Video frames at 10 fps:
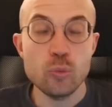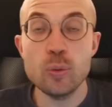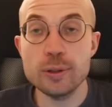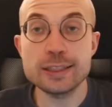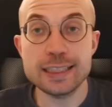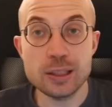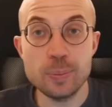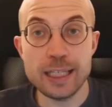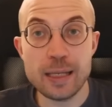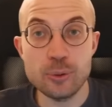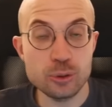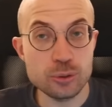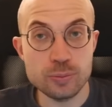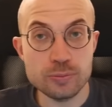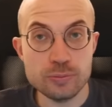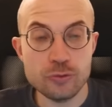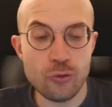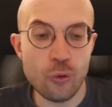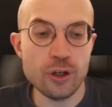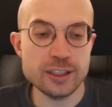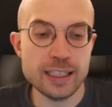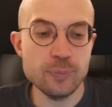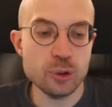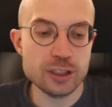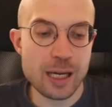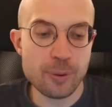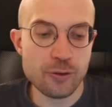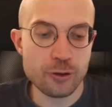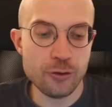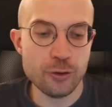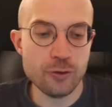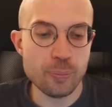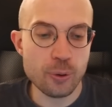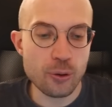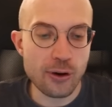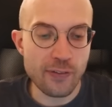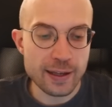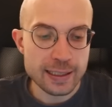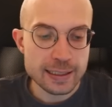we will still be able to force them to step in front of the pawn.